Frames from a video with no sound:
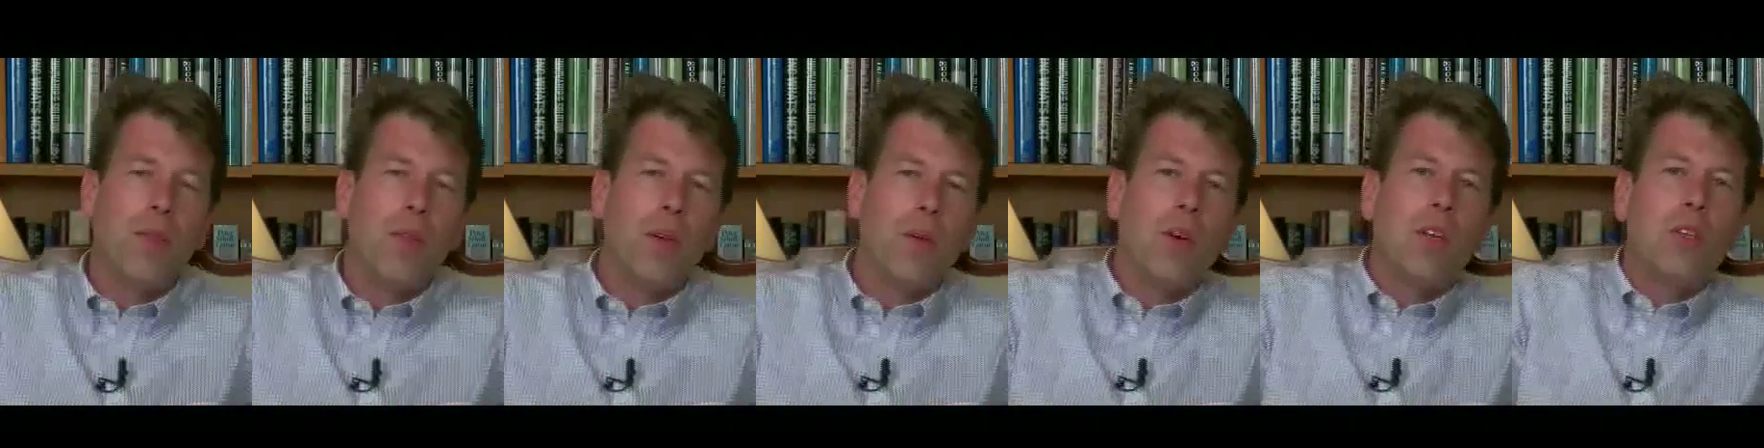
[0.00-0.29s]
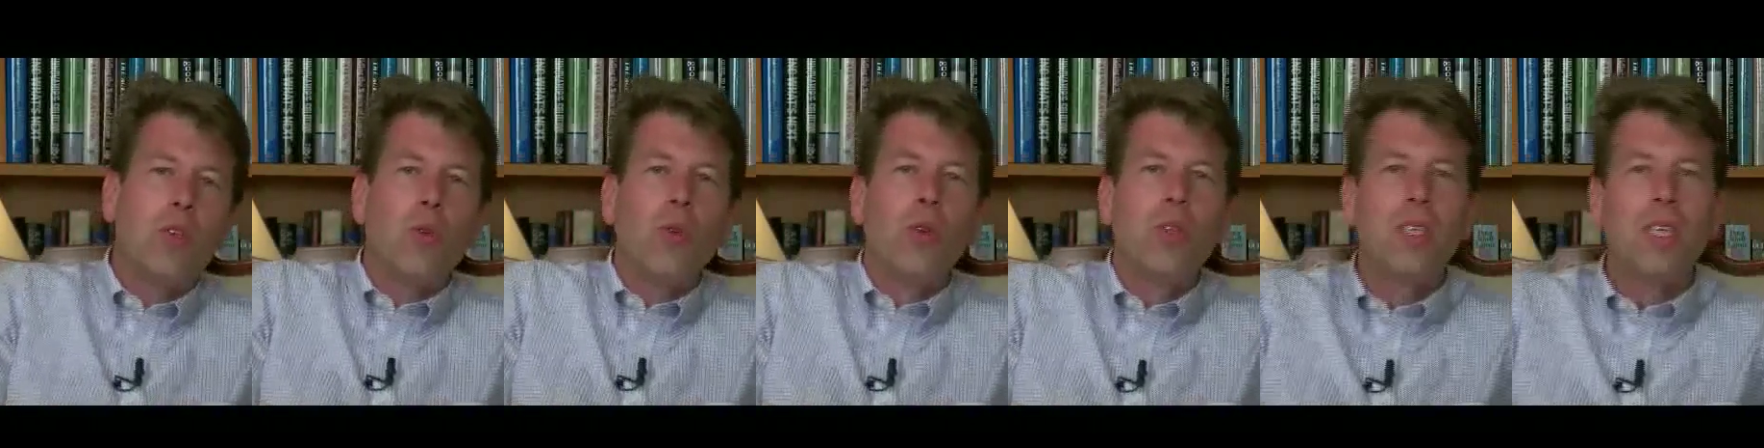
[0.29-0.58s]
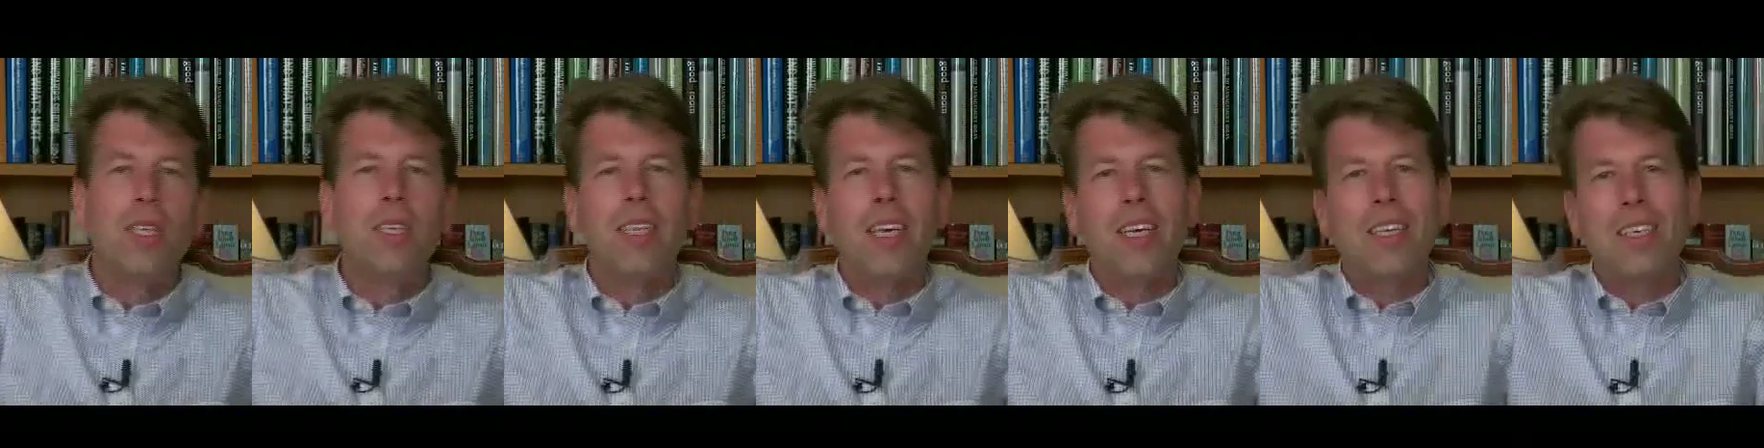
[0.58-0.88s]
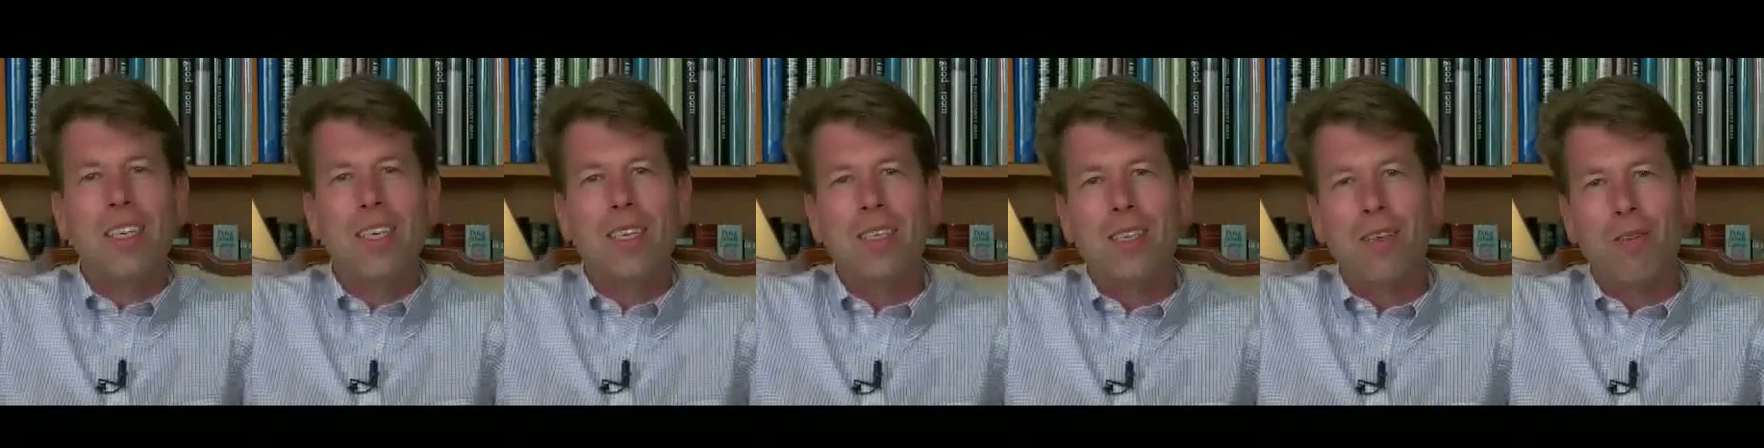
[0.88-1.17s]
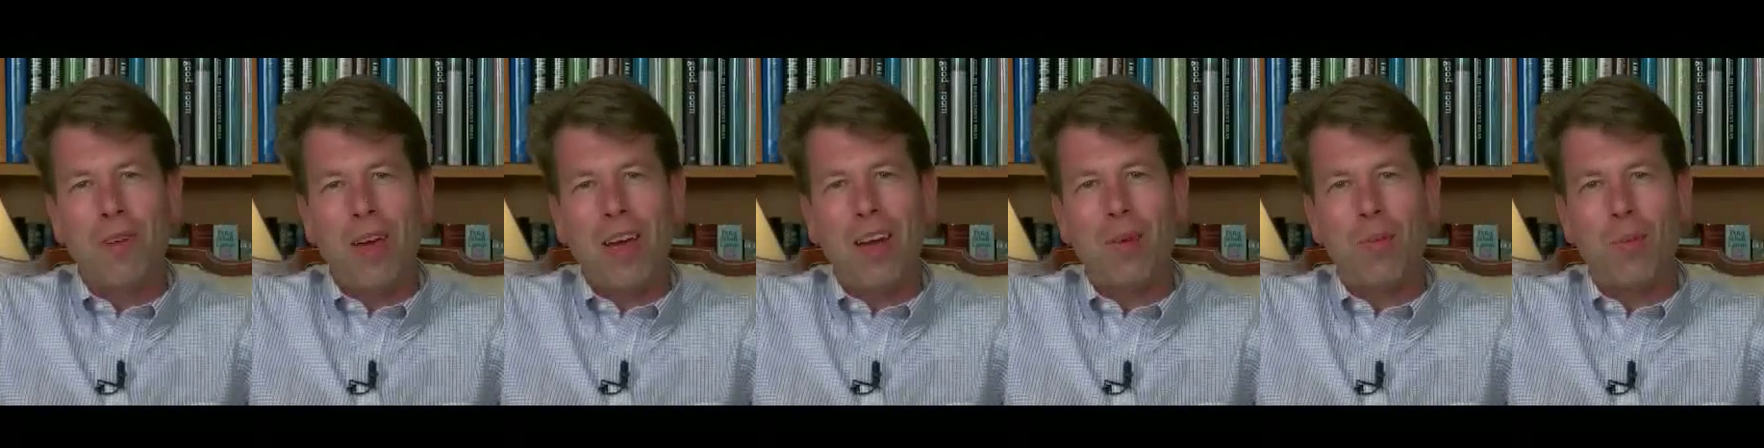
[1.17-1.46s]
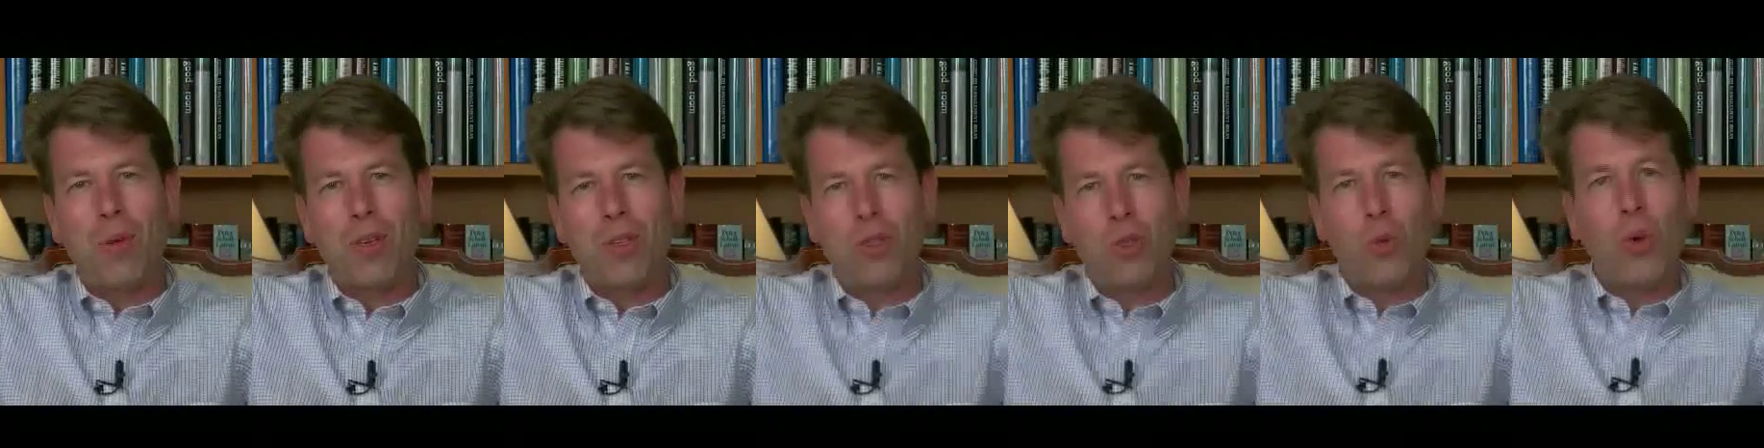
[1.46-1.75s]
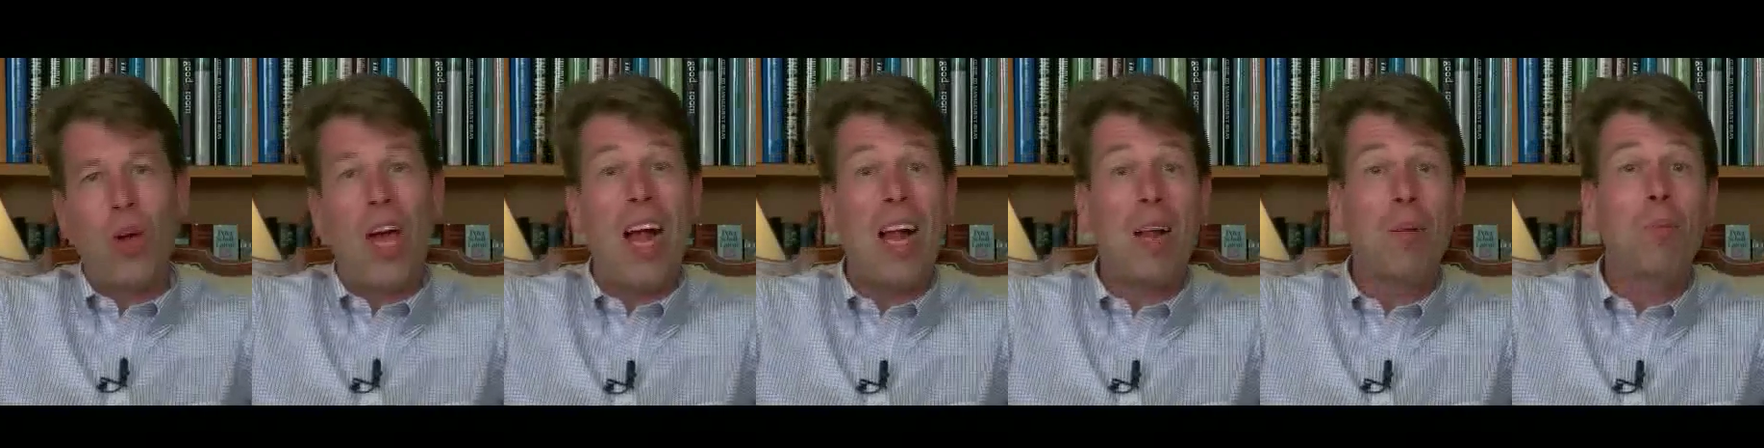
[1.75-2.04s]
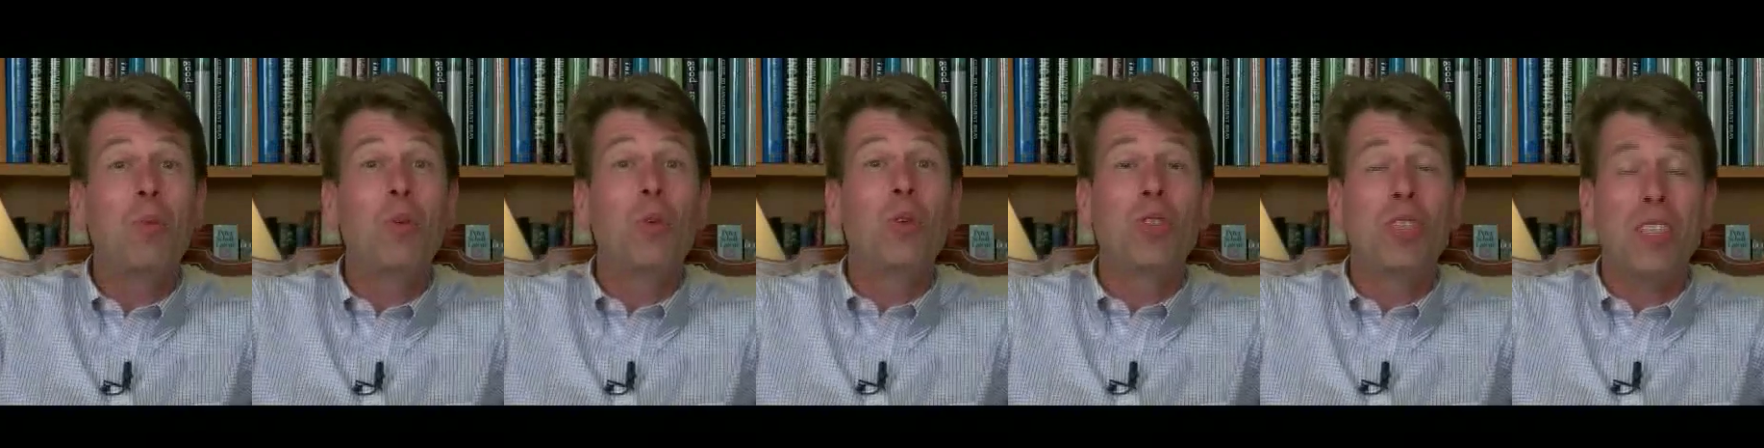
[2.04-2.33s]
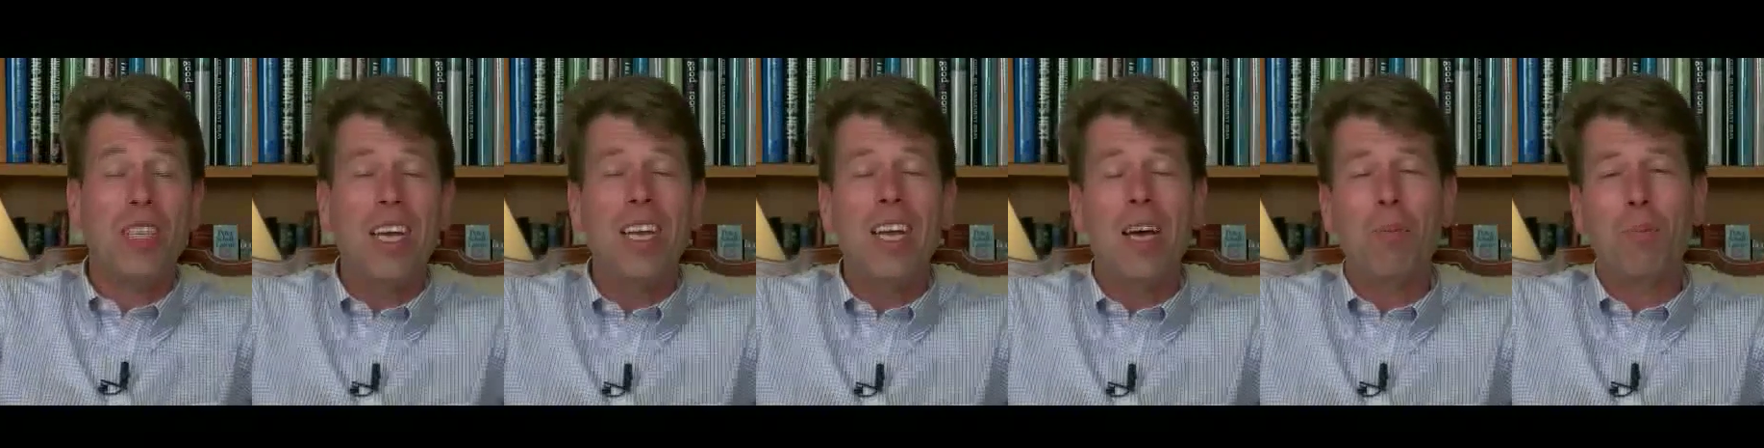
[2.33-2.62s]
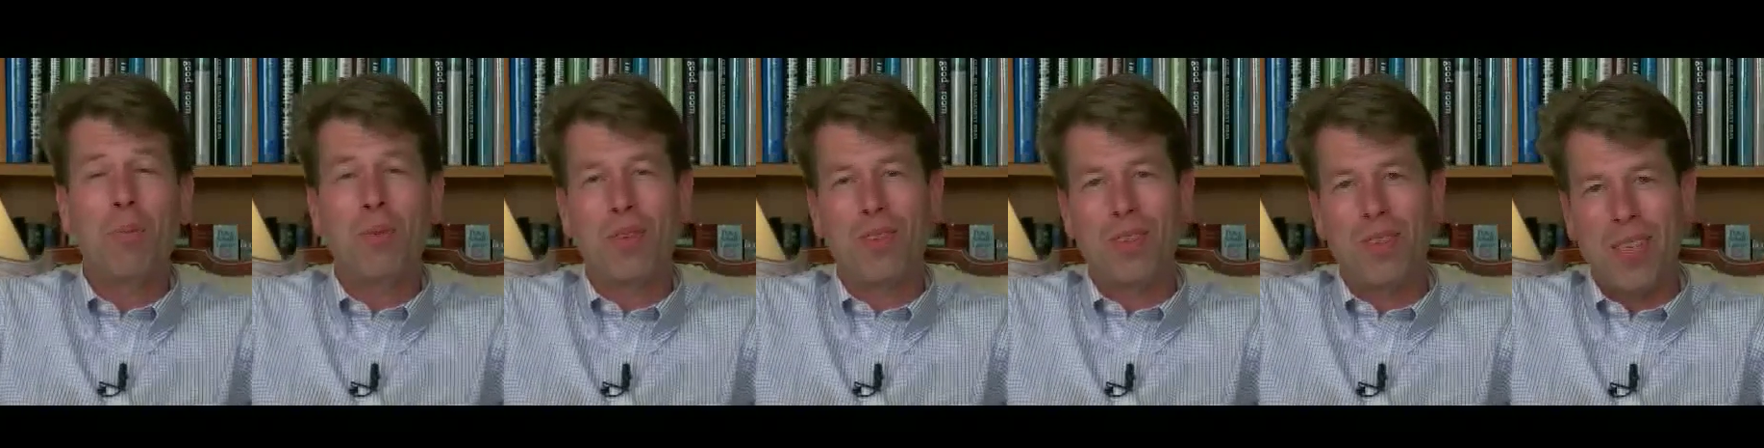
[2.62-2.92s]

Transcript: There are tools and techniques available to help you set up